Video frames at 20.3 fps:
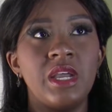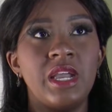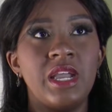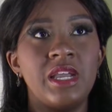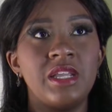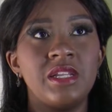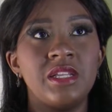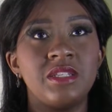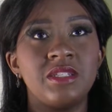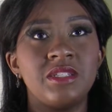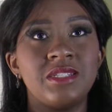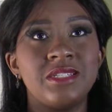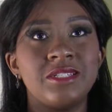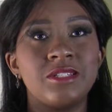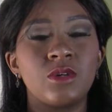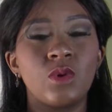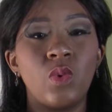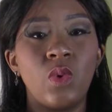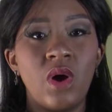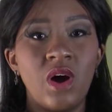and it's
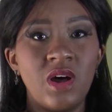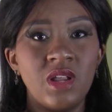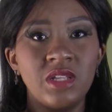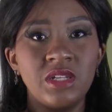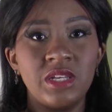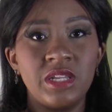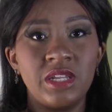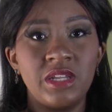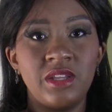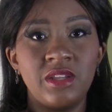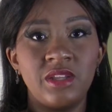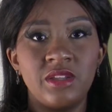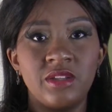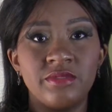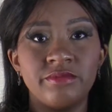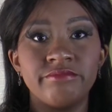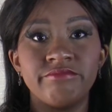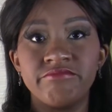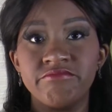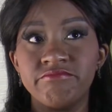this quality.
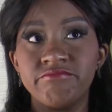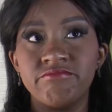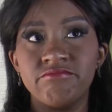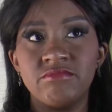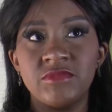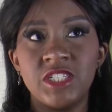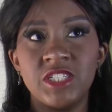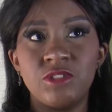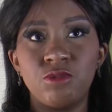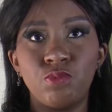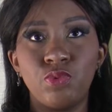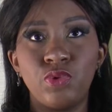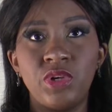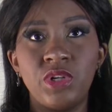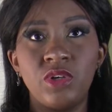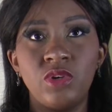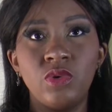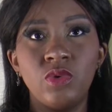It's pretty